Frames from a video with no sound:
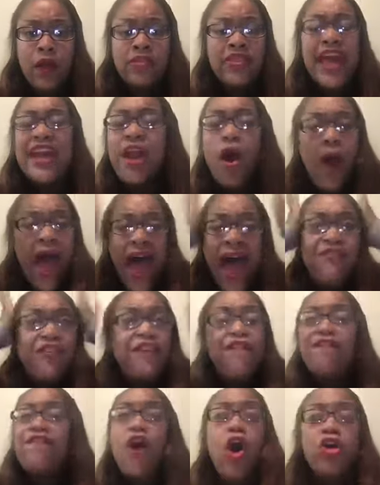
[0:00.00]
They don't have
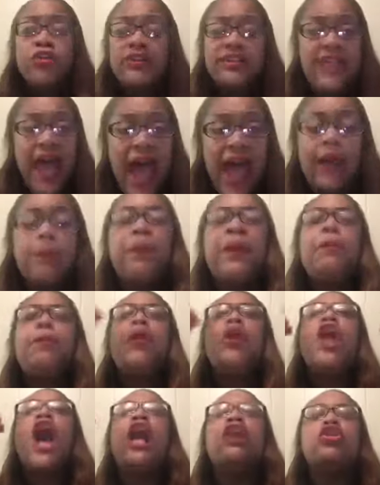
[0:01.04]
a full deck.
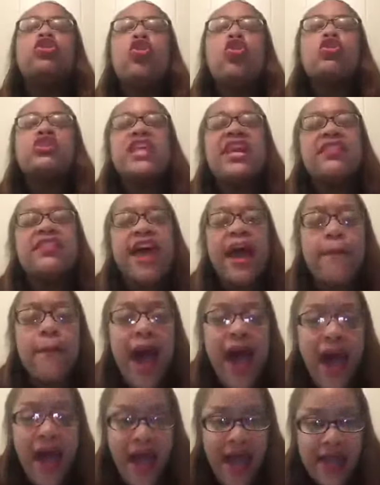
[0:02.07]
People are losing their
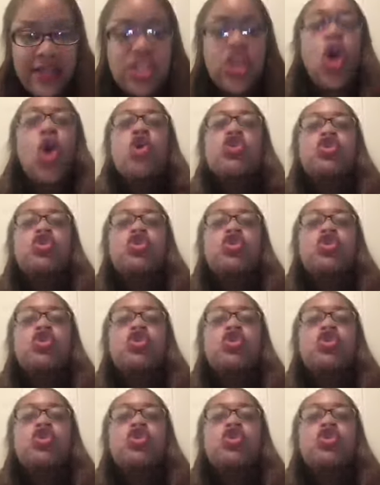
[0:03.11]
minds.